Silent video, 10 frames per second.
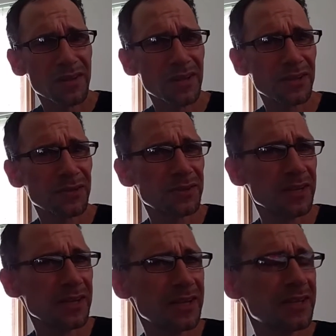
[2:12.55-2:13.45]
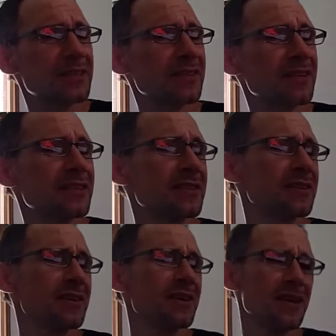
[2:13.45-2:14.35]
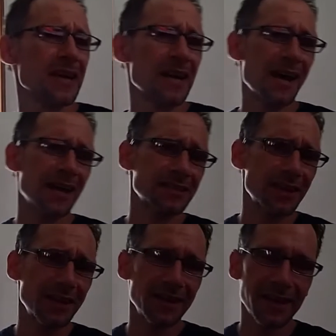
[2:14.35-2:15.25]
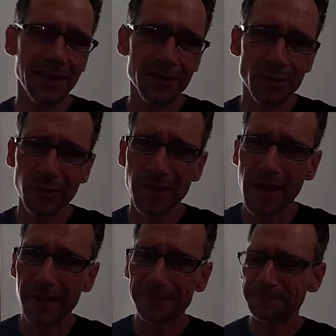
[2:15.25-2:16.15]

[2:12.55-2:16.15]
it usually is, and that's kind of the case on that.